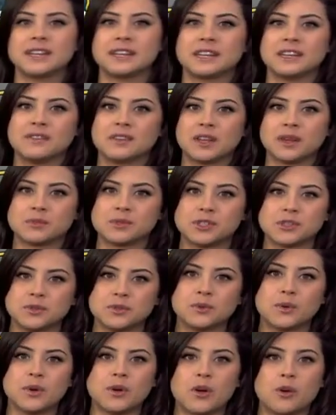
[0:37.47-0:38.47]
and even up
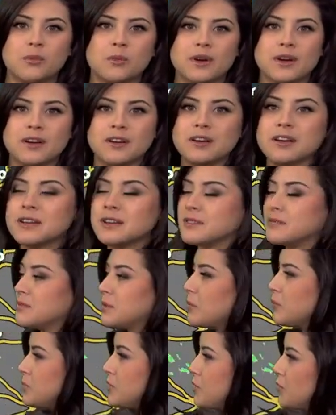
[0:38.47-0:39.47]
to Omaha,
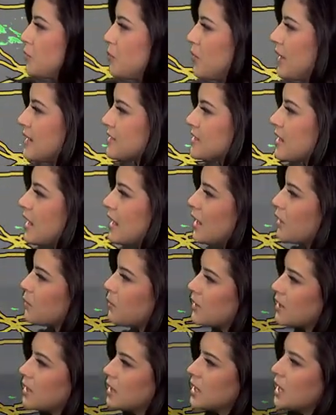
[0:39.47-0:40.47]
and so Nebraska,
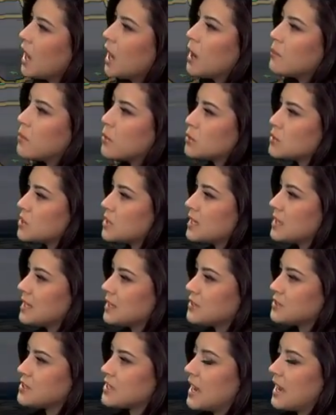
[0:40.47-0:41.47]
Iowa, a mostly
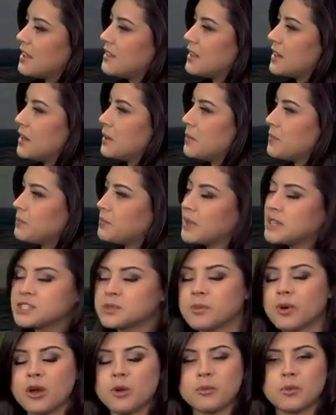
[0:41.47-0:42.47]
clear sky there. By
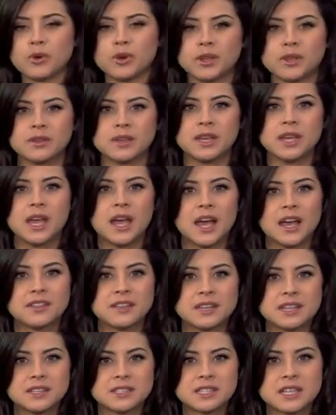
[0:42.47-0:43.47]
tomorrow morning, I
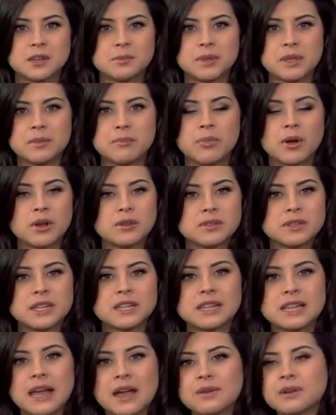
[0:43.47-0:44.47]
think it's going to be partly
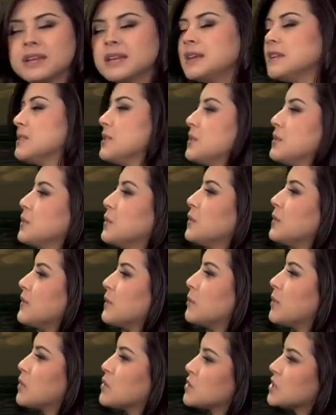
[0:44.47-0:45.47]
cloudy to
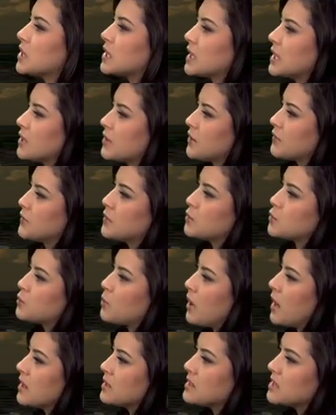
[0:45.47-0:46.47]
even mostly clear in a few
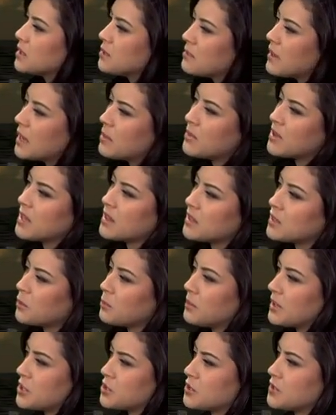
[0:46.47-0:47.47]
spots. There may be a little
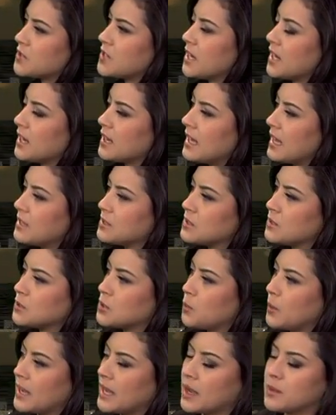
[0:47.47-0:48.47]
mixture of sun and clouds, though,
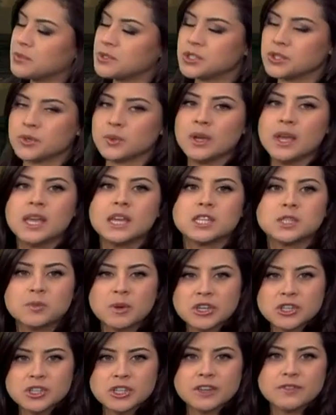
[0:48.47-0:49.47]
to wake up to,
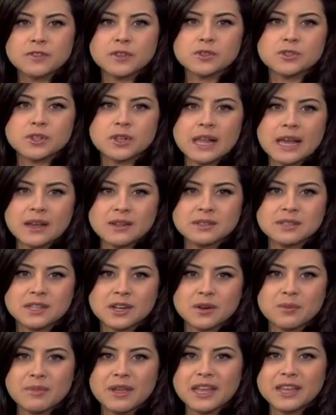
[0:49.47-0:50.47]
especially if those clouds that
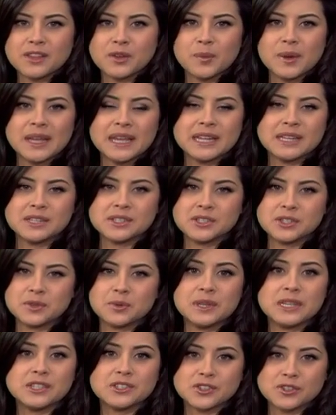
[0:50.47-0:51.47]
are making their way into
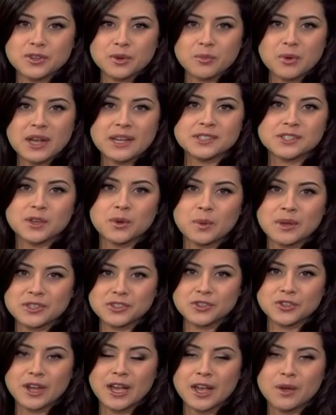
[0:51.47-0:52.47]
eastern Nebraska,
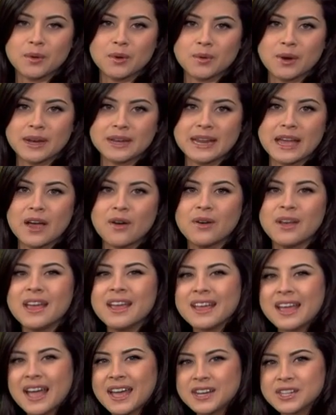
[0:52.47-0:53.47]
western Iowa right now
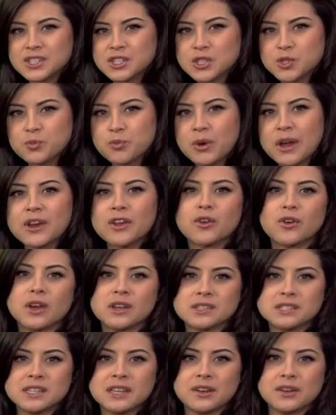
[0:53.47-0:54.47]
kind of spread
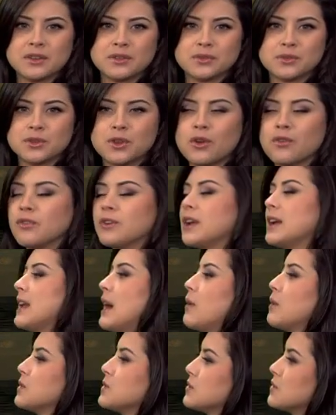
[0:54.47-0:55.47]
across the area through the overnight
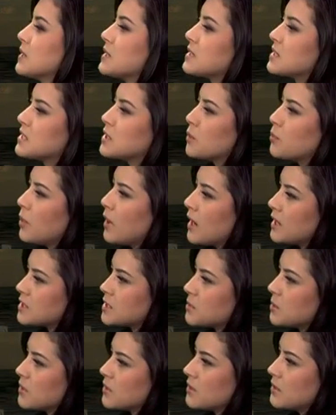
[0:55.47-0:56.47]
hours. So that's still
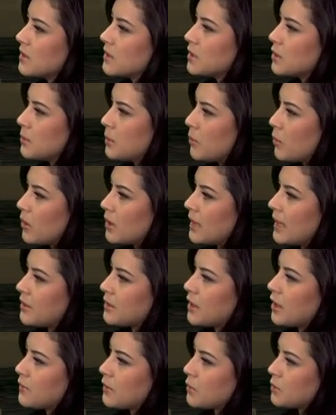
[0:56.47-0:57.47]
possible. A little bit more
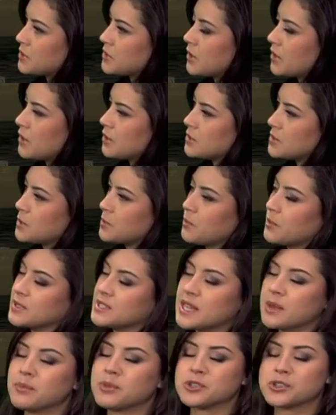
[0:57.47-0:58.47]
cloud cover returns, but
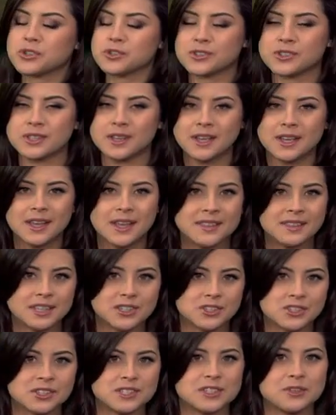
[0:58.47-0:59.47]
temperatures, they
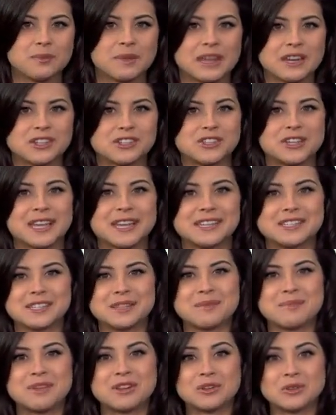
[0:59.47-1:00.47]
should still manage to get into
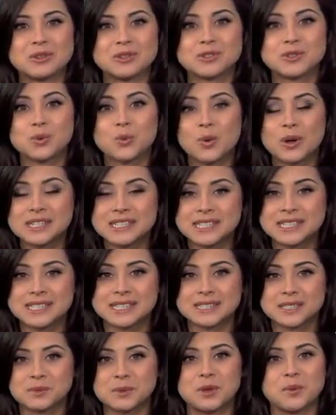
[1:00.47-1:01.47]
the middle
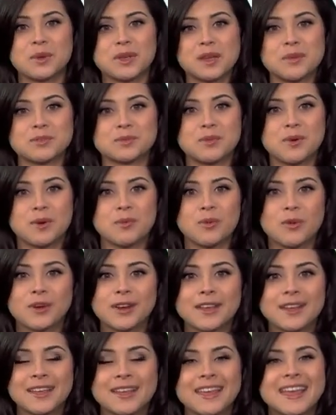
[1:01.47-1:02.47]
twenties when you wake up tomorrow
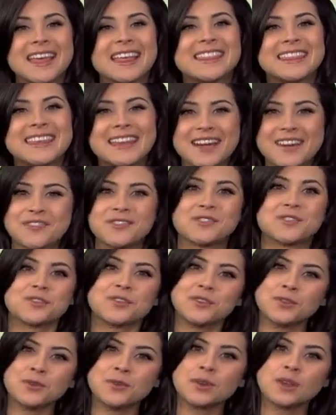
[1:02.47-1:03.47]
morning. The
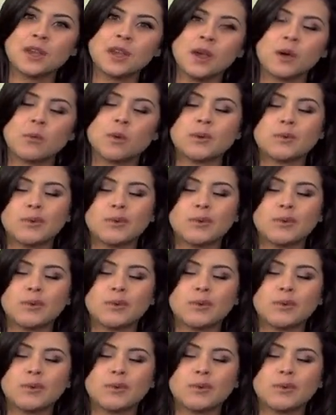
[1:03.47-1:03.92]
afternoon, we